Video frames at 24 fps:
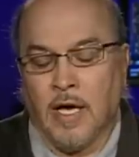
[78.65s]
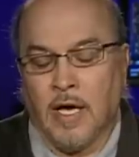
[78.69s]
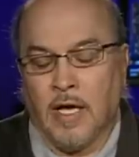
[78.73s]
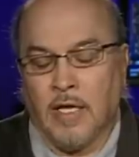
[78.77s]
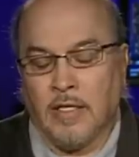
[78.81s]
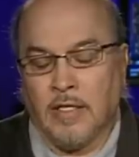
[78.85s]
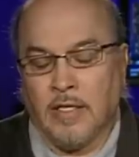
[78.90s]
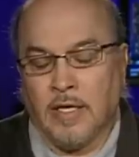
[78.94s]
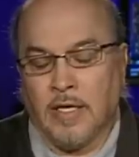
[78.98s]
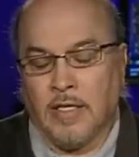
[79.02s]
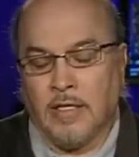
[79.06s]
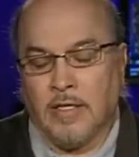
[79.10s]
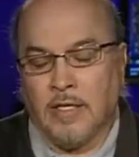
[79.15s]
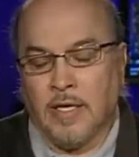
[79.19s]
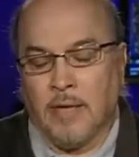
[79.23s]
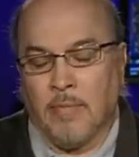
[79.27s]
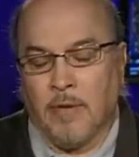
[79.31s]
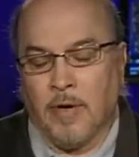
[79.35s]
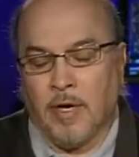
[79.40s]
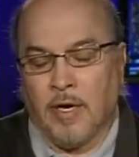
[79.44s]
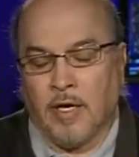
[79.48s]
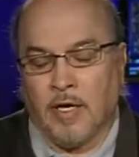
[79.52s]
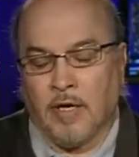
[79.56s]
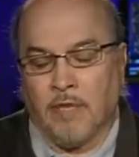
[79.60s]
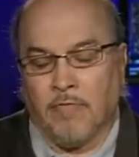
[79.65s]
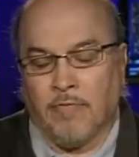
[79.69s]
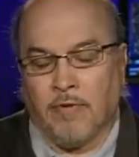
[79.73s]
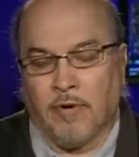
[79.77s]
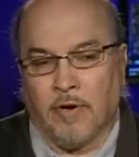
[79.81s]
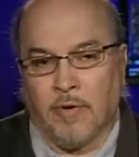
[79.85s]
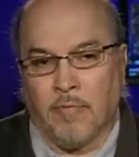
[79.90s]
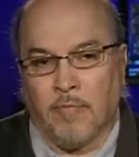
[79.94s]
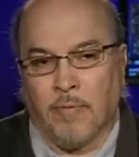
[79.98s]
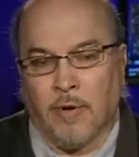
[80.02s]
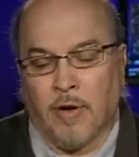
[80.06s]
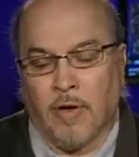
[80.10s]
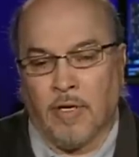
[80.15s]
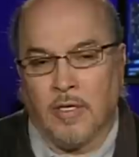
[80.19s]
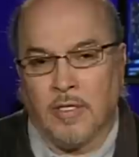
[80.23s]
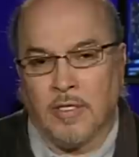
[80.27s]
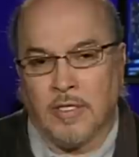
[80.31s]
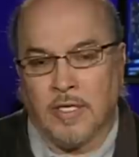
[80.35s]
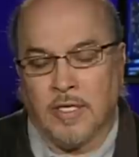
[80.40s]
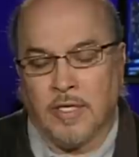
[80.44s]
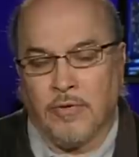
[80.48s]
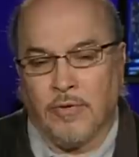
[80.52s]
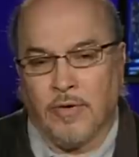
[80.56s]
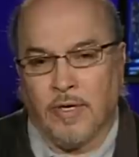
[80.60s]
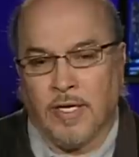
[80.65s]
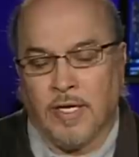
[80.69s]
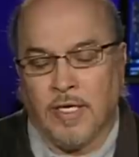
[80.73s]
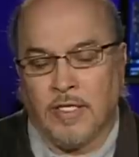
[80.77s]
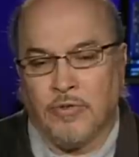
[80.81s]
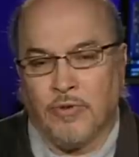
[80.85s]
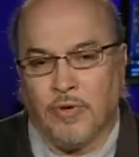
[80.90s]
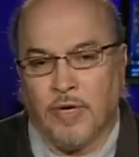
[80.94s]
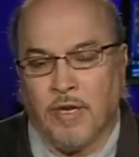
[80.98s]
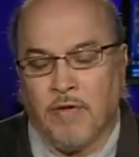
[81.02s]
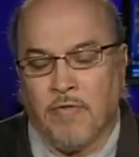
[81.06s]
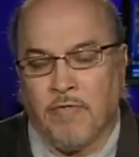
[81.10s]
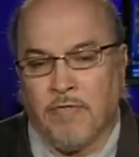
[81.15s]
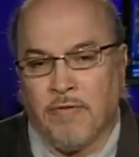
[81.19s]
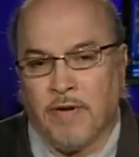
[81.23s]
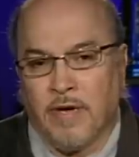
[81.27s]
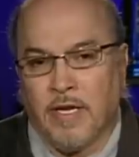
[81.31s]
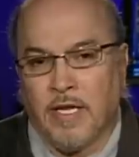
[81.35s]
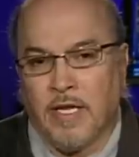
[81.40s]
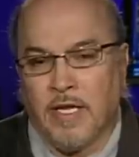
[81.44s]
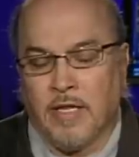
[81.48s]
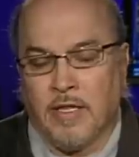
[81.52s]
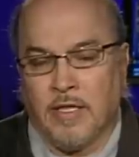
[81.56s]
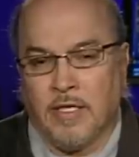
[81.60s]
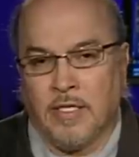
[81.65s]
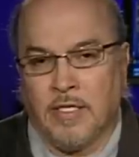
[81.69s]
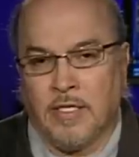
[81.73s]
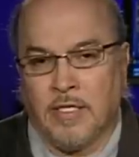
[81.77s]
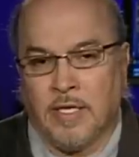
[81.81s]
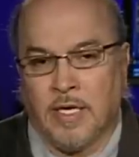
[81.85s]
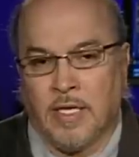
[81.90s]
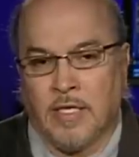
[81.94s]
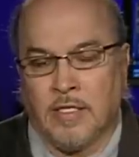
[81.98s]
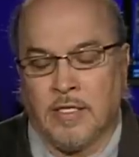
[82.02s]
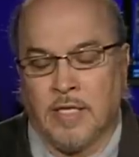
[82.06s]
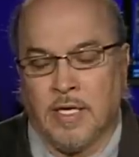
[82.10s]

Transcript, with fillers: And, and the American foreign policy really is really funny in this sense.